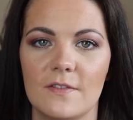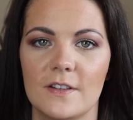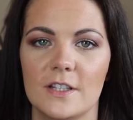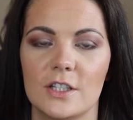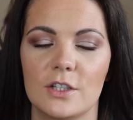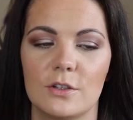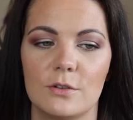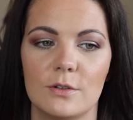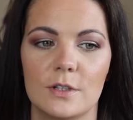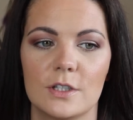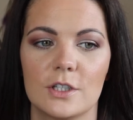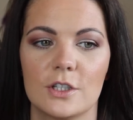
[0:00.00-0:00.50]

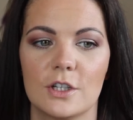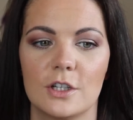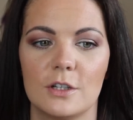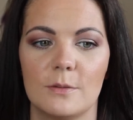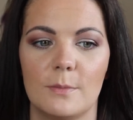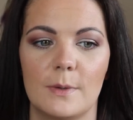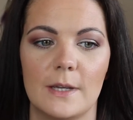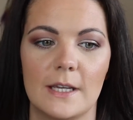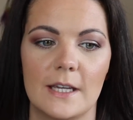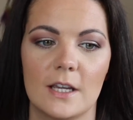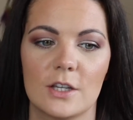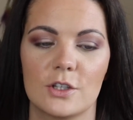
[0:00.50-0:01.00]
video is going to
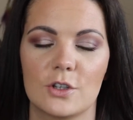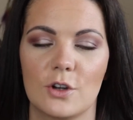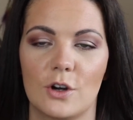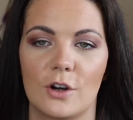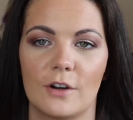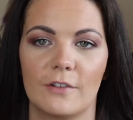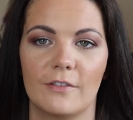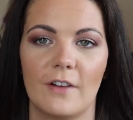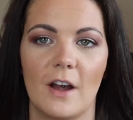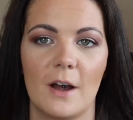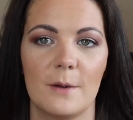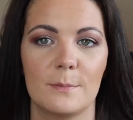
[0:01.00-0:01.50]
be a
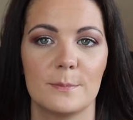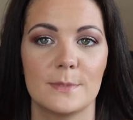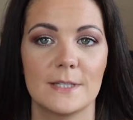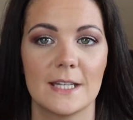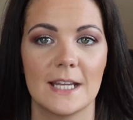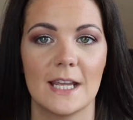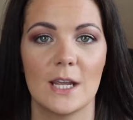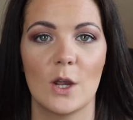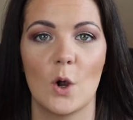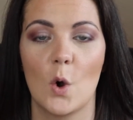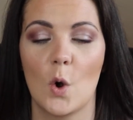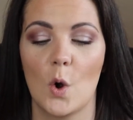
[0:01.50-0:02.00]
sort of
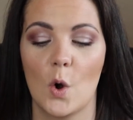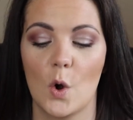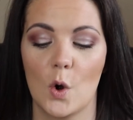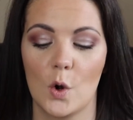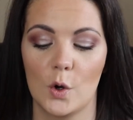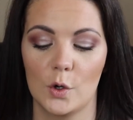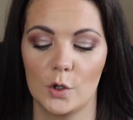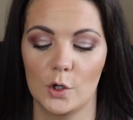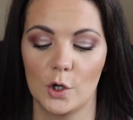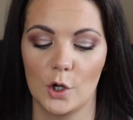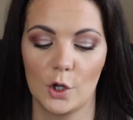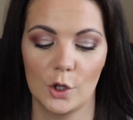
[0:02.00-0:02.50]
update
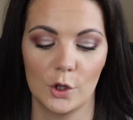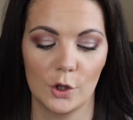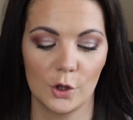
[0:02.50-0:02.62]
on